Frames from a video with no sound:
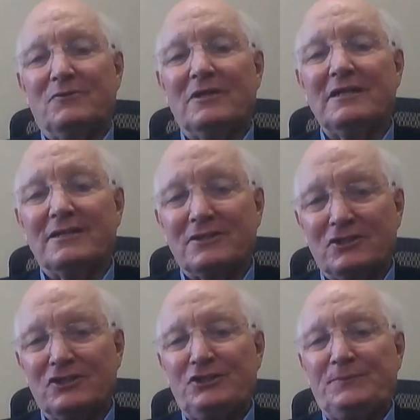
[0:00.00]
really
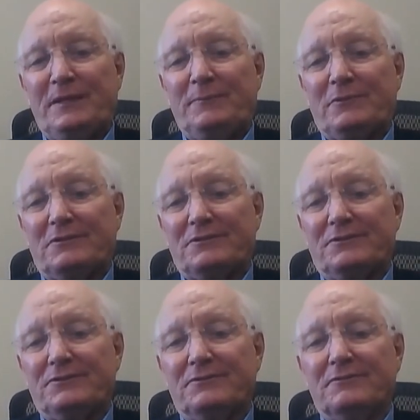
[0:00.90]
encourage people
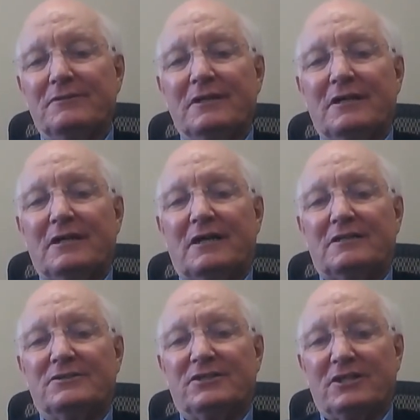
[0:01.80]
to
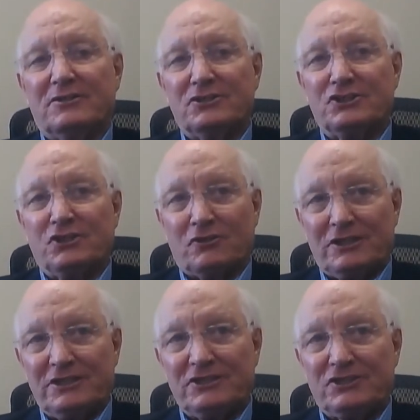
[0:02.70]
share their
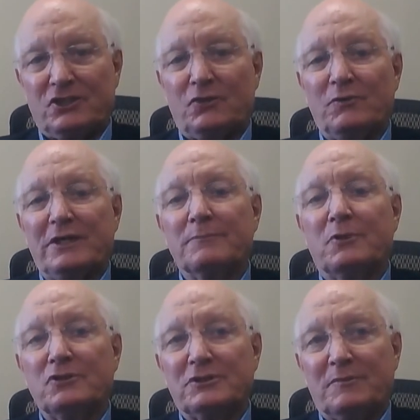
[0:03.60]
stories so that we can
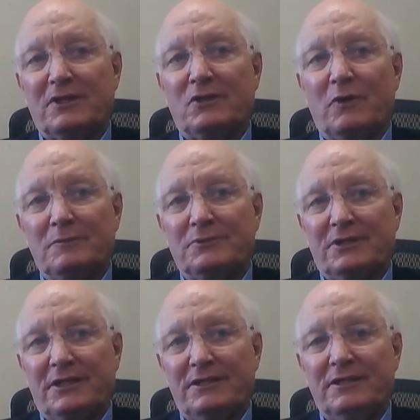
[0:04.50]
post them on the
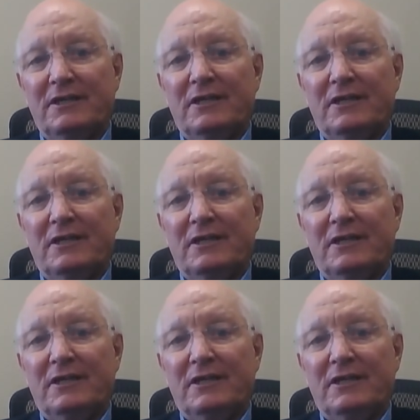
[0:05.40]
website.